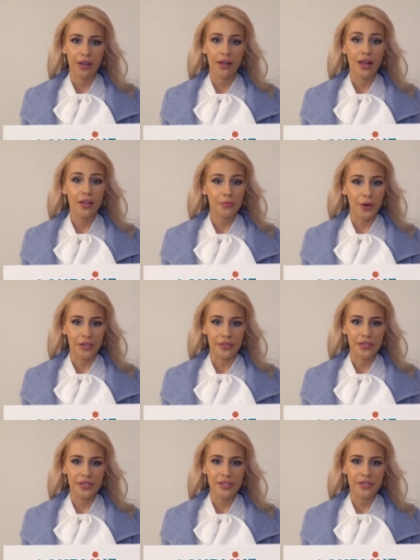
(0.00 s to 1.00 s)

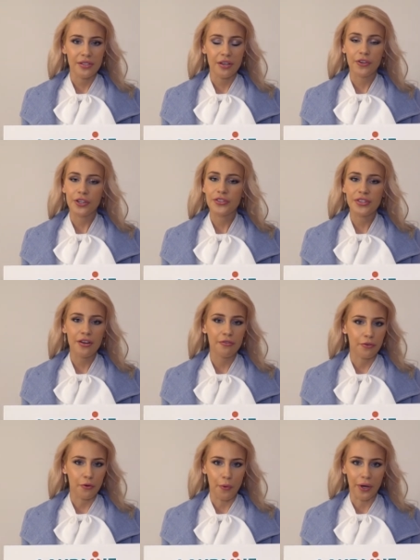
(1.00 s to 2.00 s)
Landmines affects
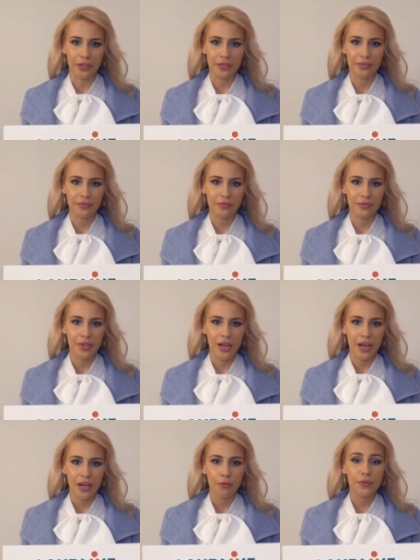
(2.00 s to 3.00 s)
everyone,
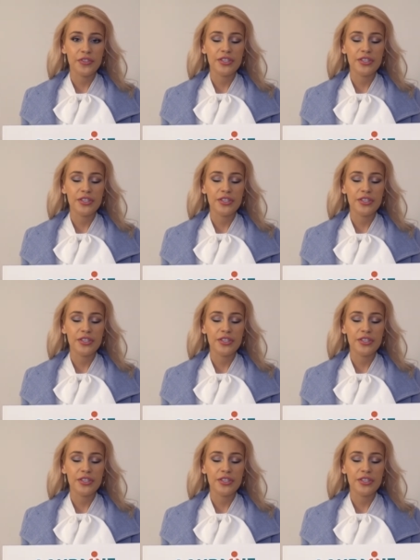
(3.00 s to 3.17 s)
with